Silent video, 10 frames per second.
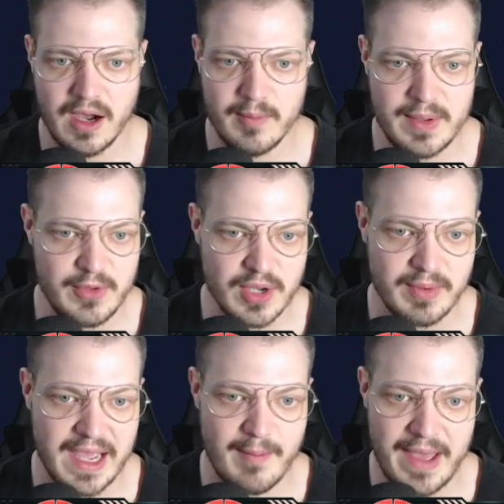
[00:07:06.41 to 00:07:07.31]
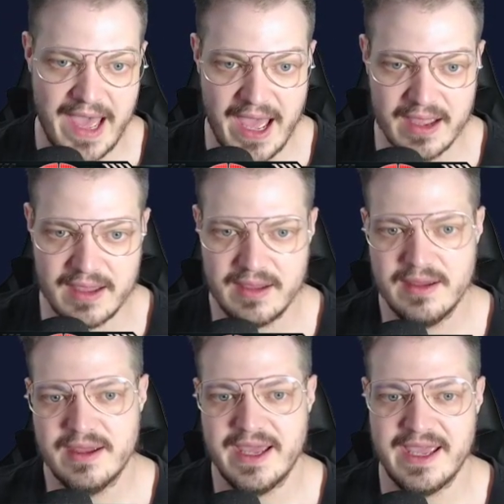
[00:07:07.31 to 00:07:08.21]
Maybe you could buy a pack
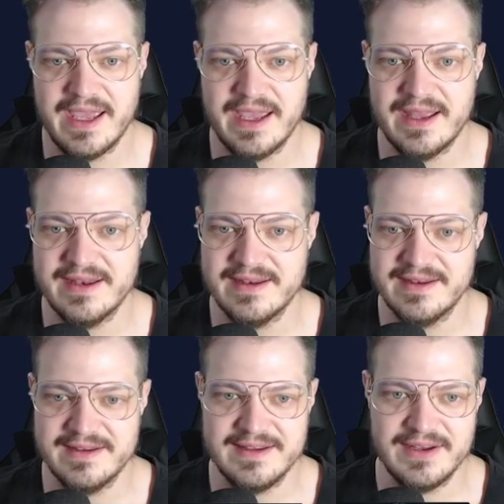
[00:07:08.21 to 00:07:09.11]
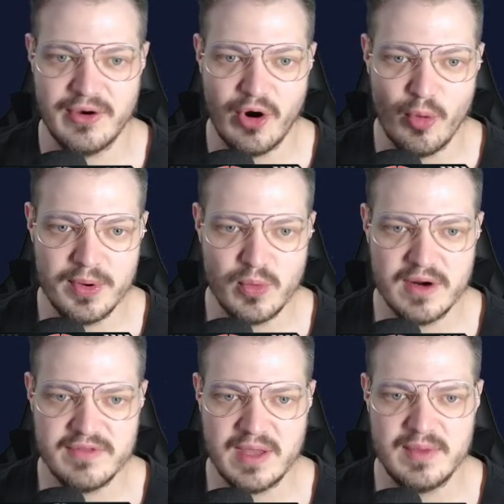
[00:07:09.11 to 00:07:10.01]
and, you know, open one
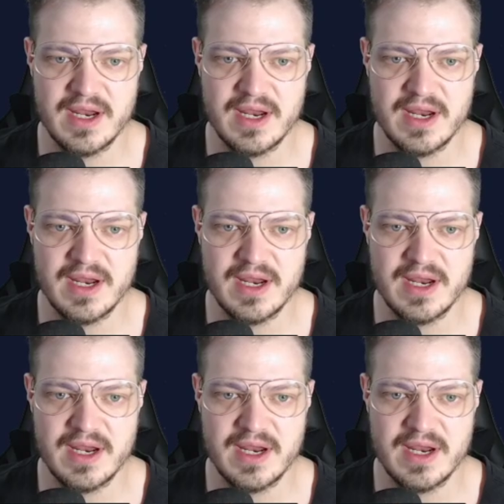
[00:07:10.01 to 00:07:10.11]
of them.